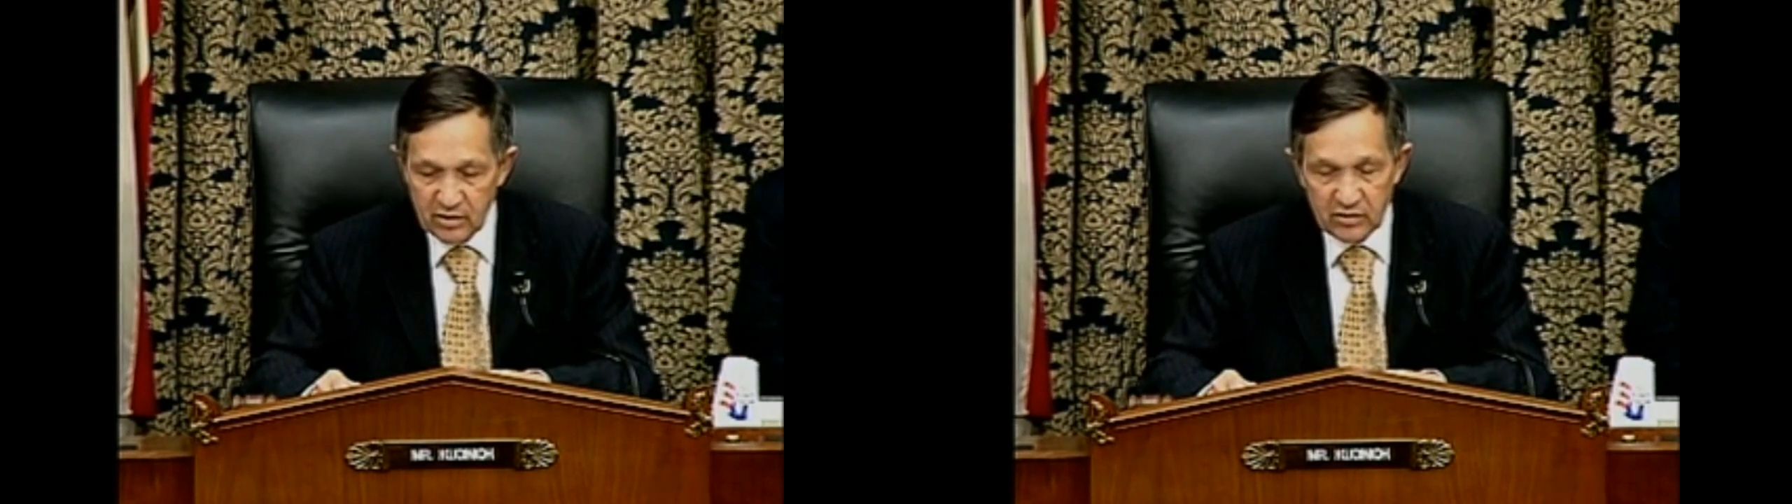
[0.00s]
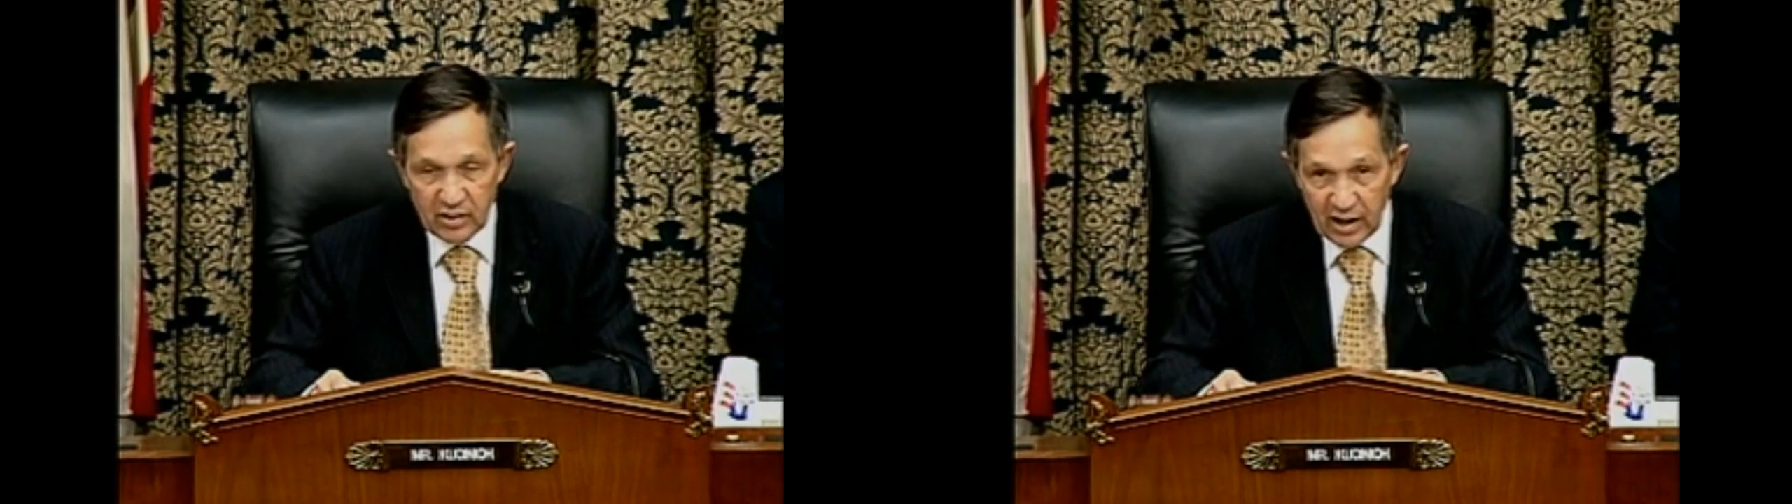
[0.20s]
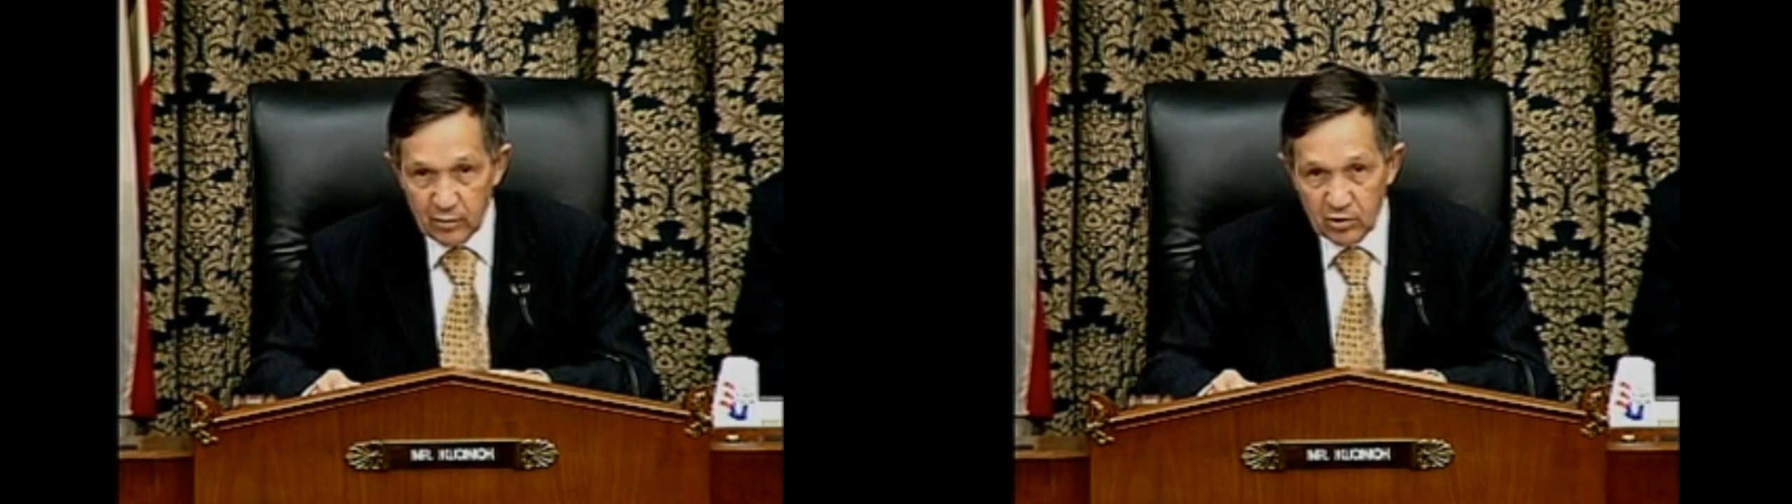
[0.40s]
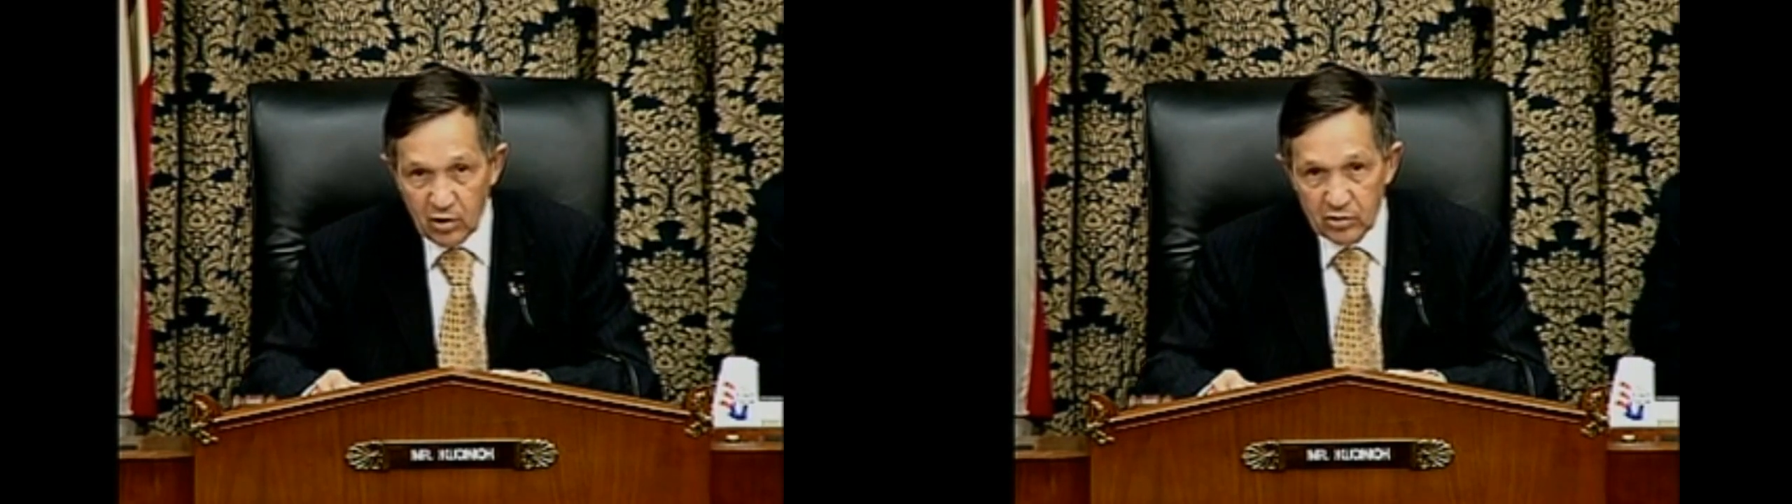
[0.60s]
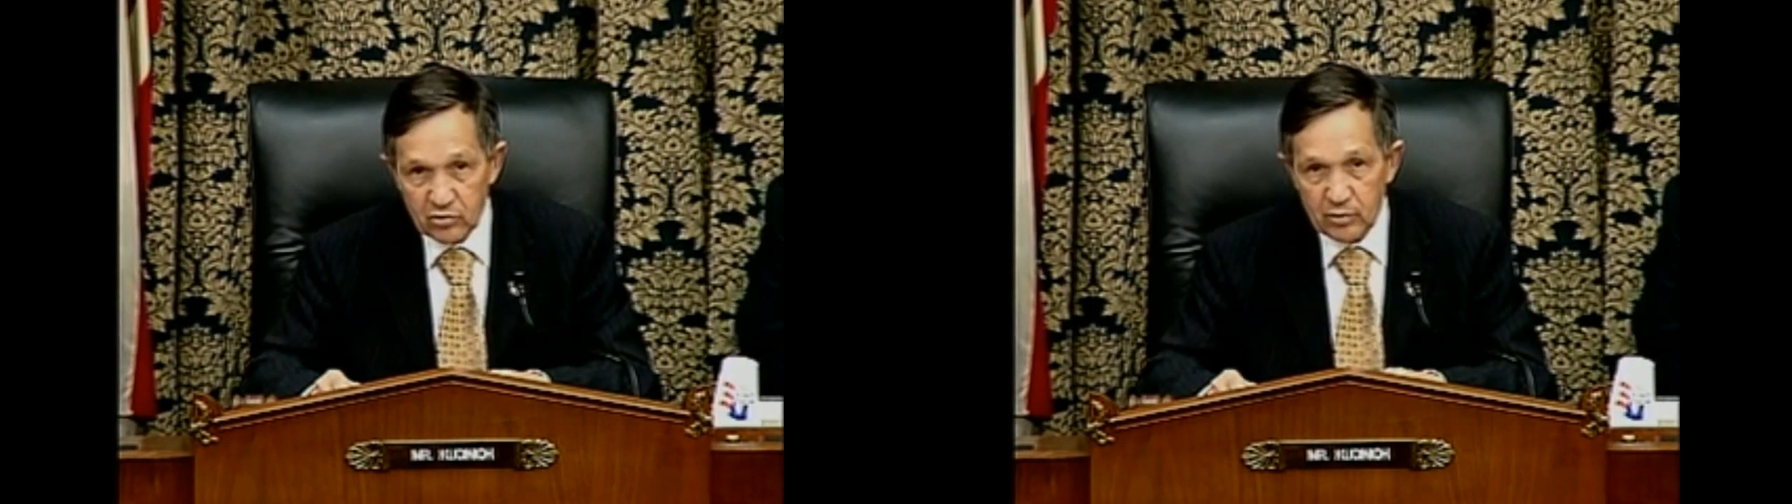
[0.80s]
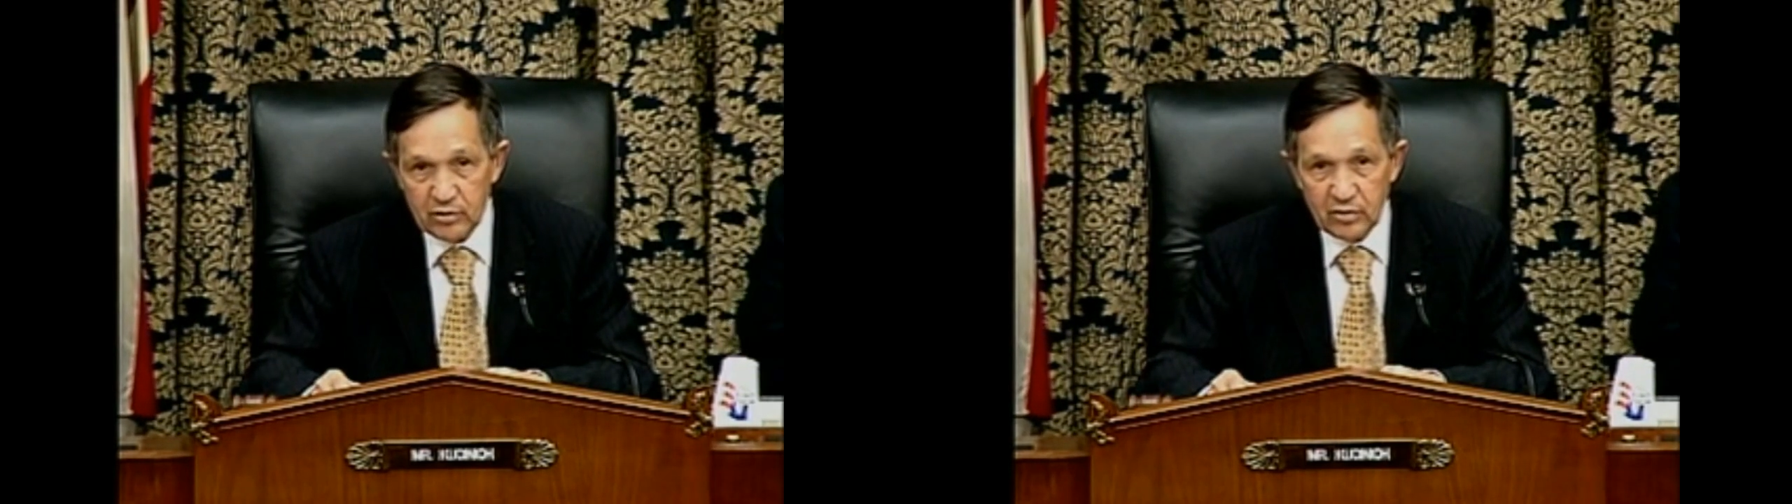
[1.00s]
to agriculture in the